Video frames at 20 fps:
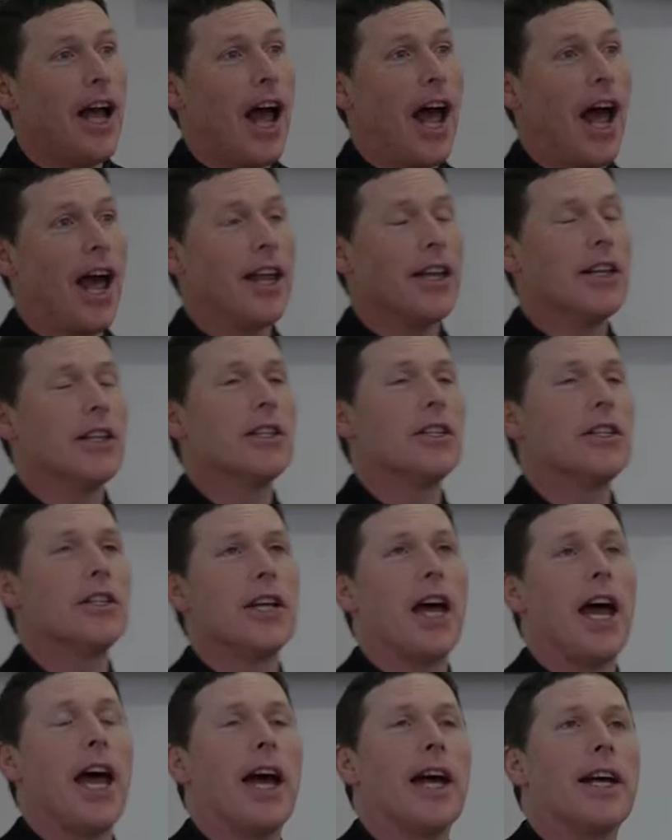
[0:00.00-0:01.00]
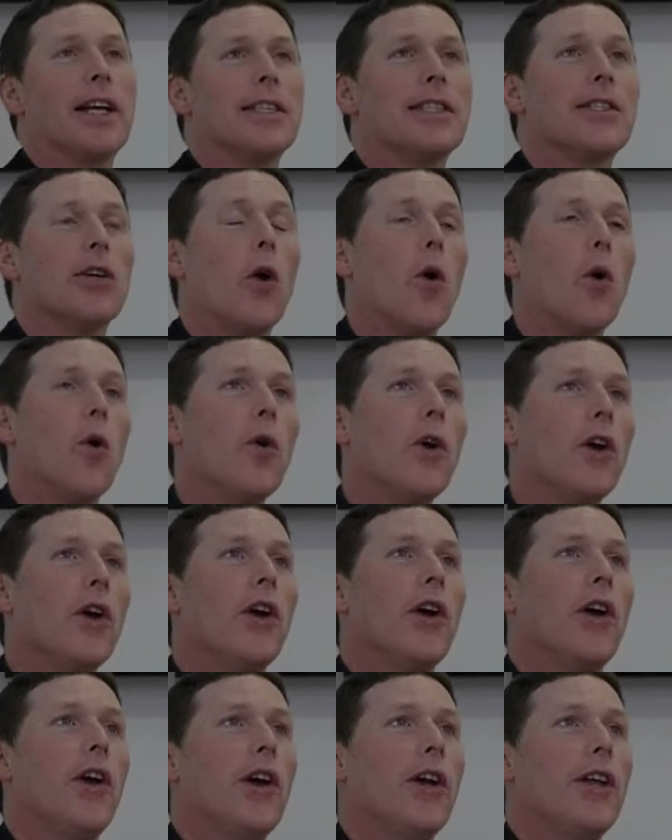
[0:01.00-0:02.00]
and so
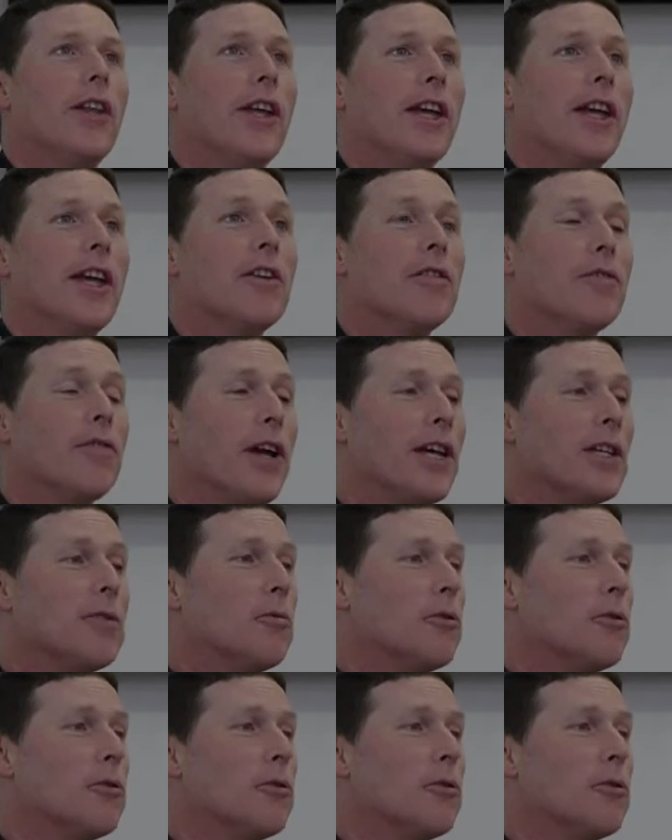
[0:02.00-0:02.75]
the interface